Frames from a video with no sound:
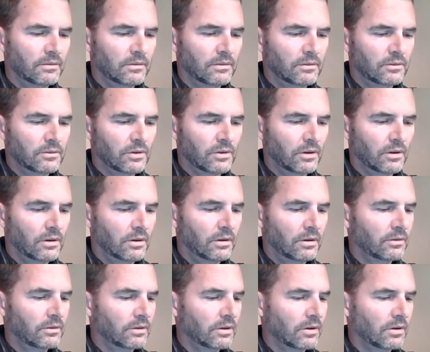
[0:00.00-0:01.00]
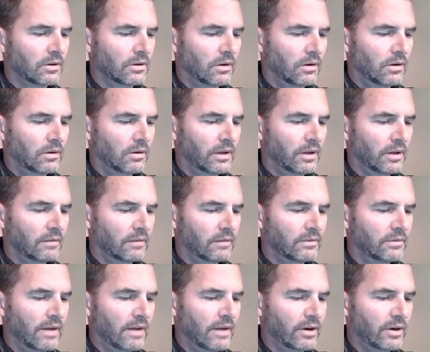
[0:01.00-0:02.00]
Sean, DeCall,
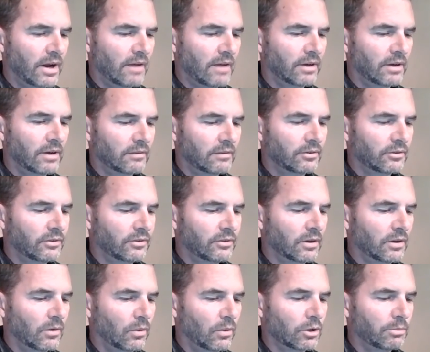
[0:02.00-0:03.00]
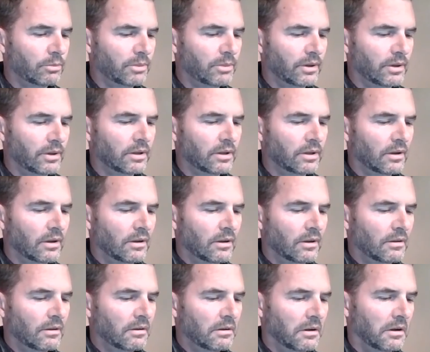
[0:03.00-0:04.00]
never have I ever seen a whole community.
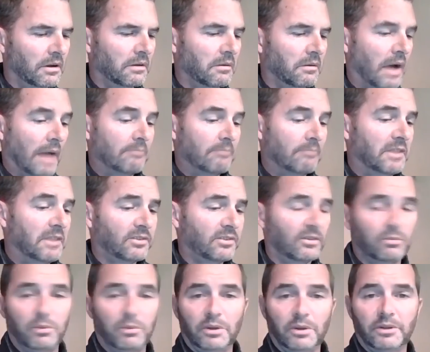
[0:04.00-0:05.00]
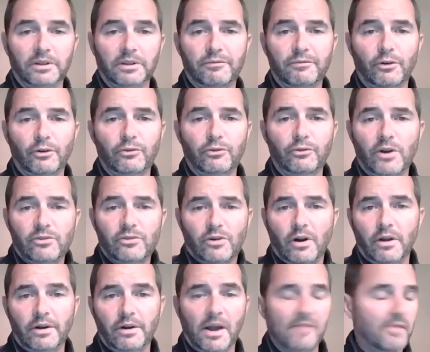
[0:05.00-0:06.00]
This is really the first treasure
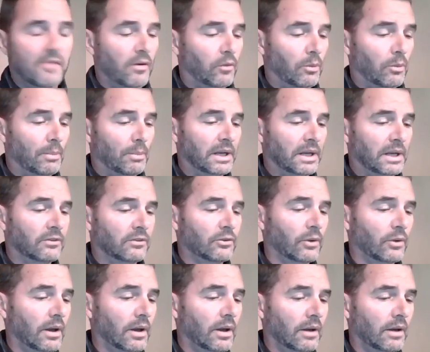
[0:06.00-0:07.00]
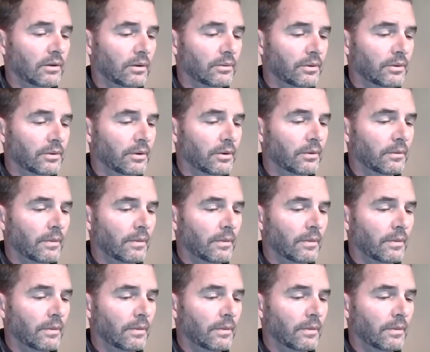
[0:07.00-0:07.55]
hunt I've ever been in, so I don't know.